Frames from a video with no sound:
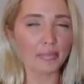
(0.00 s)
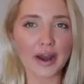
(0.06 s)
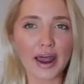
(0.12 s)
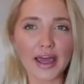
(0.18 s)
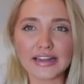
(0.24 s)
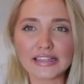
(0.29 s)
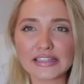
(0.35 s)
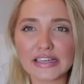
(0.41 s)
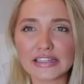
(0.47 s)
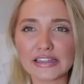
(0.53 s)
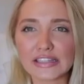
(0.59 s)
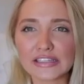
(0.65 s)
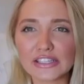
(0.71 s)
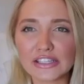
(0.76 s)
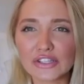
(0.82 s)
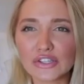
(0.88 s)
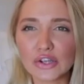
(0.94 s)
But I just think
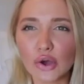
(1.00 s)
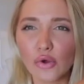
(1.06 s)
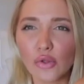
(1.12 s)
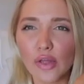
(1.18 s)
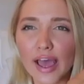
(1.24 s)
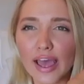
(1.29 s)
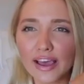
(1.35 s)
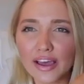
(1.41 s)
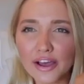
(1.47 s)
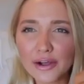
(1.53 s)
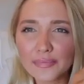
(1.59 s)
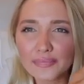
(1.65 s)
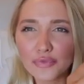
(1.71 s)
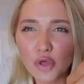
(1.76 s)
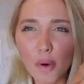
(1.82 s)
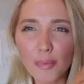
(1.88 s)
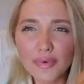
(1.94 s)
this is so like,
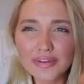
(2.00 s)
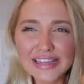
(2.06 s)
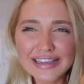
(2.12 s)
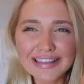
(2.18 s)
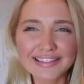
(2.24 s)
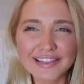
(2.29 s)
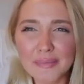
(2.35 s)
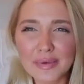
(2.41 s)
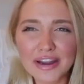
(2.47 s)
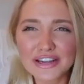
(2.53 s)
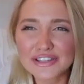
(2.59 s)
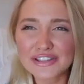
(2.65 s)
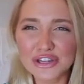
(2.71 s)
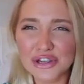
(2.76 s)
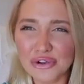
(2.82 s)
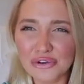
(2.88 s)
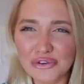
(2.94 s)
almost like
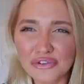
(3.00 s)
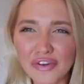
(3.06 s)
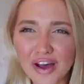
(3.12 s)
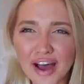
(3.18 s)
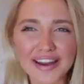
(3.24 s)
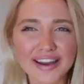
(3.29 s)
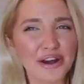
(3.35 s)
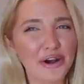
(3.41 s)
limited to fun,